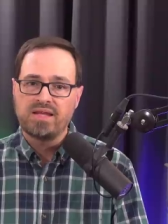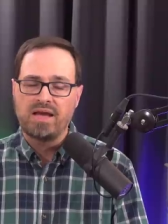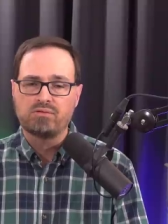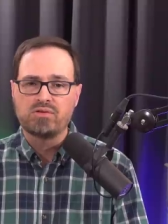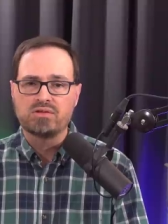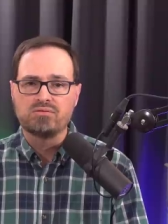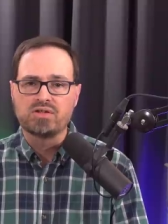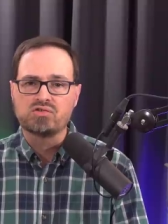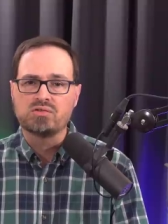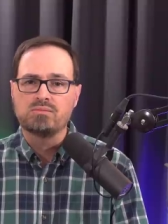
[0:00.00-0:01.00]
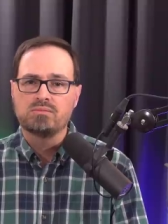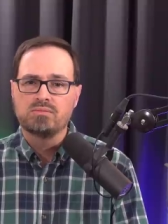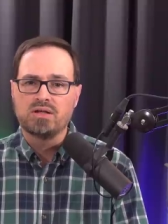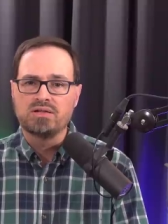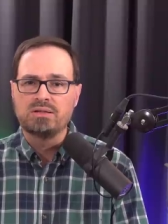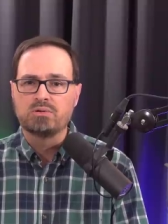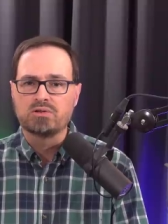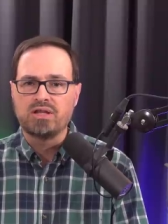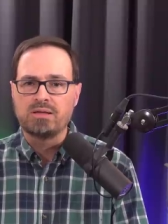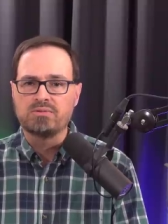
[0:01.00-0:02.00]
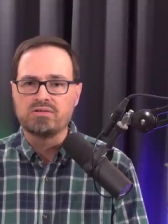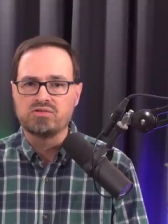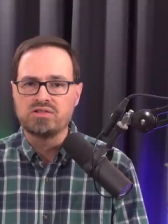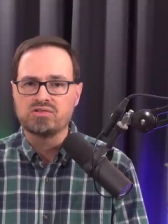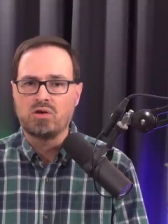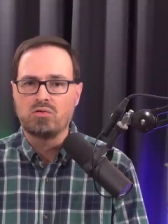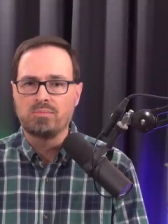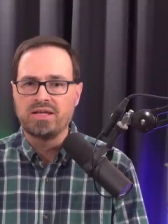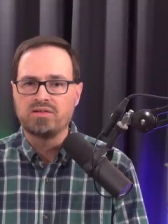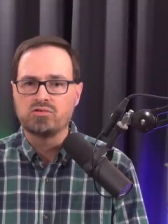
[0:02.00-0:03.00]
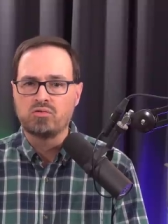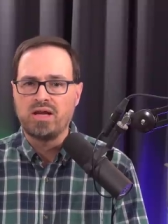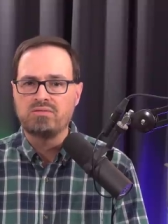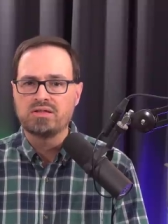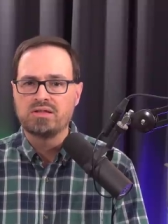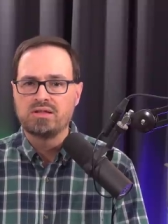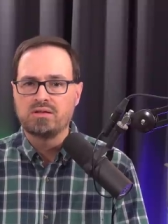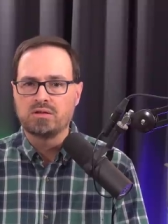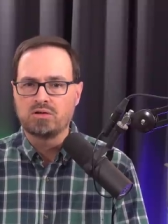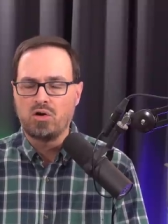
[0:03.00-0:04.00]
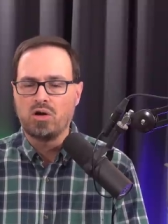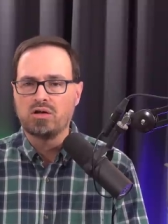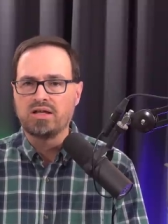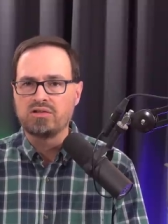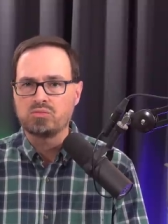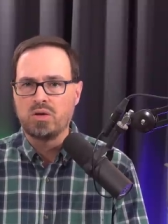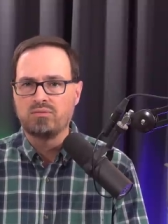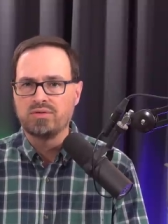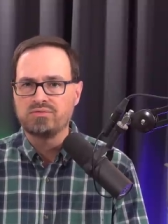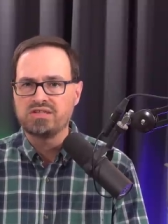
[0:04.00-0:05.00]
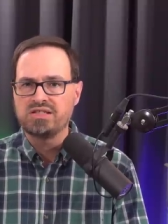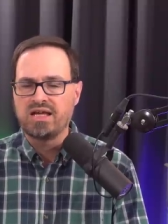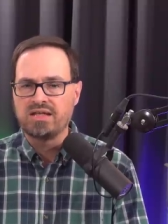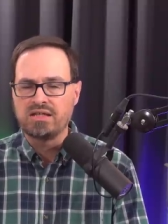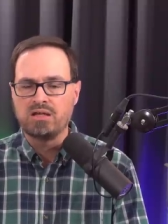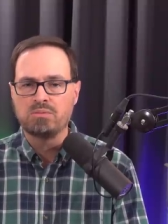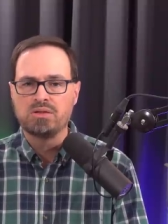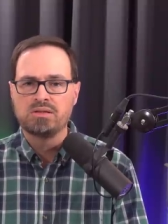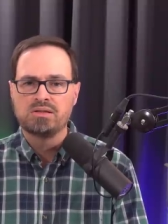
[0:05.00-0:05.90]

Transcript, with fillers: After the conviction, a neighbor claimed that she saw a man driving a car at 12:15 a.m.